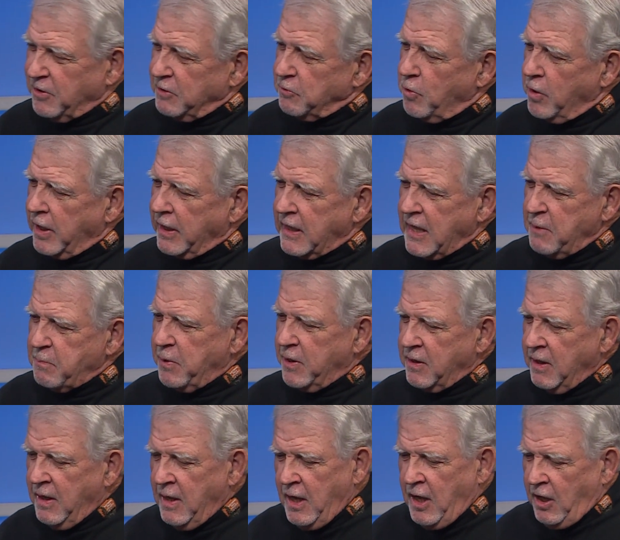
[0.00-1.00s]
We want to keep it
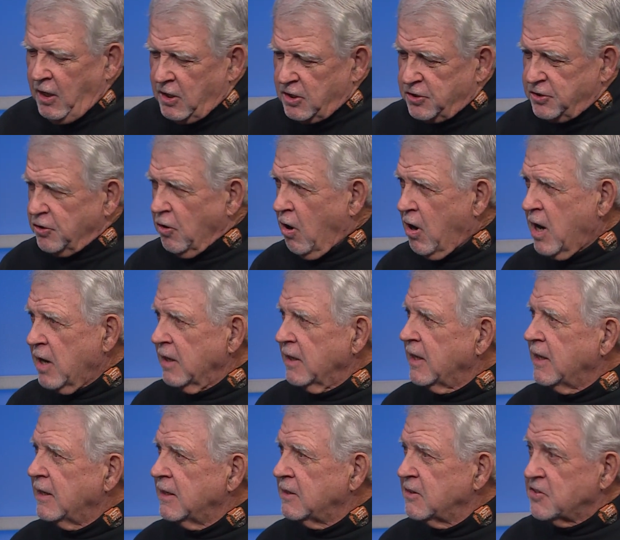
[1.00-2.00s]
short
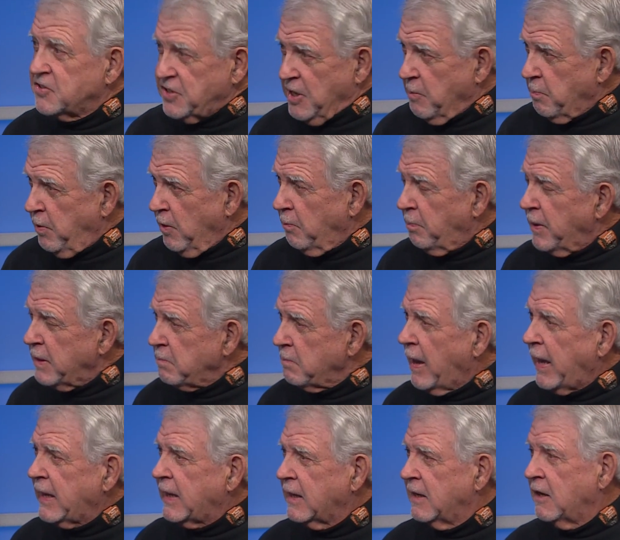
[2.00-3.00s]
and simple, but
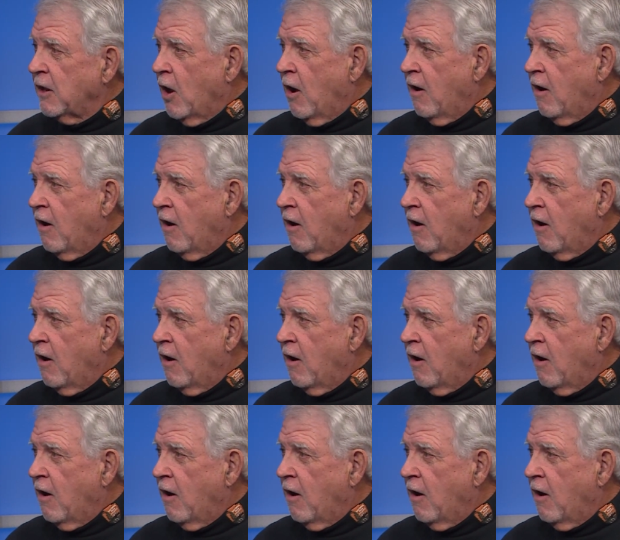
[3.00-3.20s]
make it